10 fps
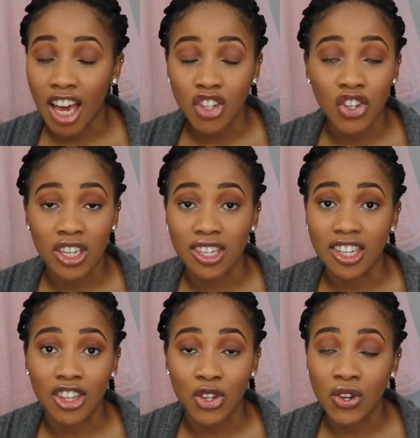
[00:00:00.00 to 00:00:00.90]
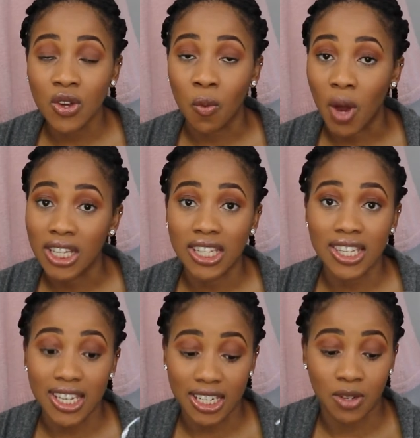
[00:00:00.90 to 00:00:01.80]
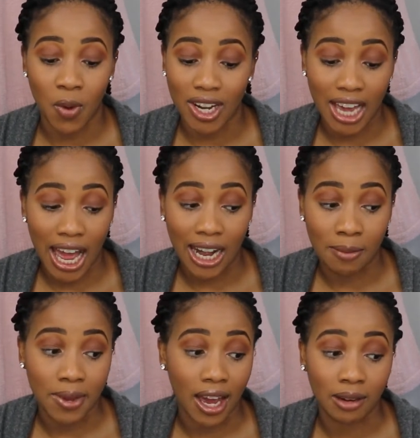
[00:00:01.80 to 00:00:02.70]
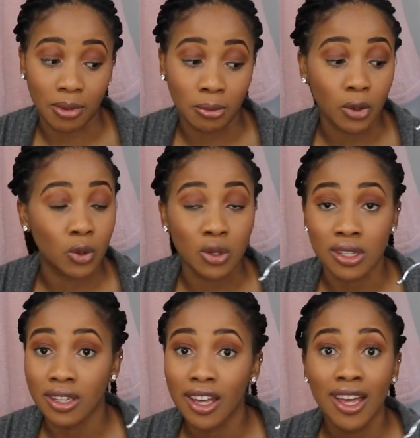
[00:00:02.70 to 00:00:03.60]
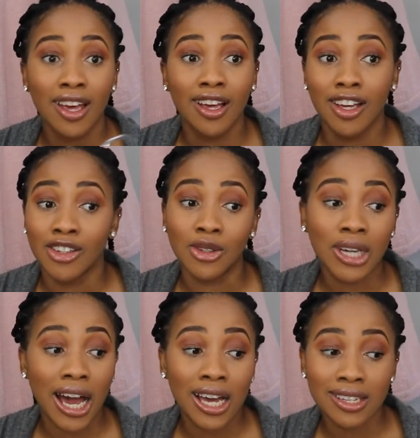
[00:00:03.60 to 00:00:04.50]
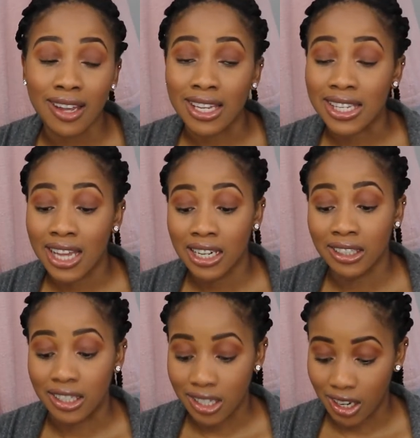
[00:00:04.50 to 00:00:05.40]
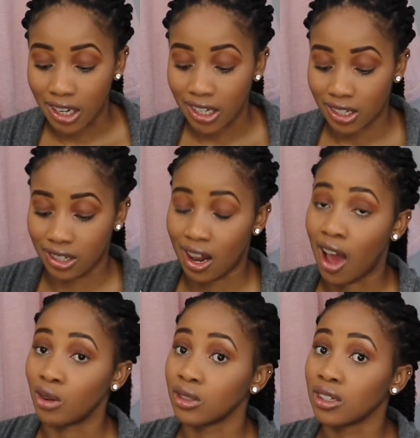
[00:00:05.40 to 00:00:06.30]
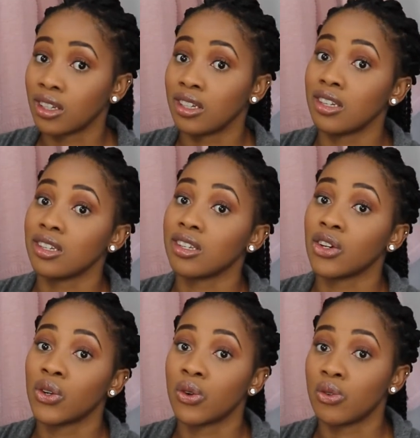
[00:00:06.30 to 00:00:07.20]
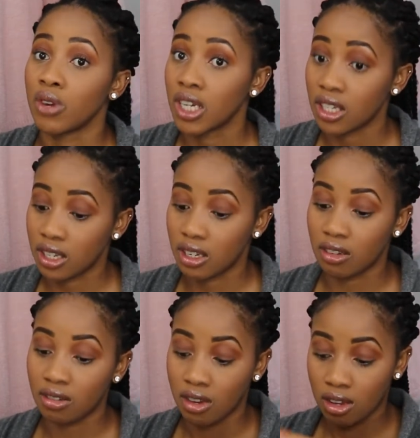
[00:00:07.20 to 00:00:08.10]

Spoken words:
As you can see, there's only one set, one color behind me, because you guys are selling this collection out. It is crazy.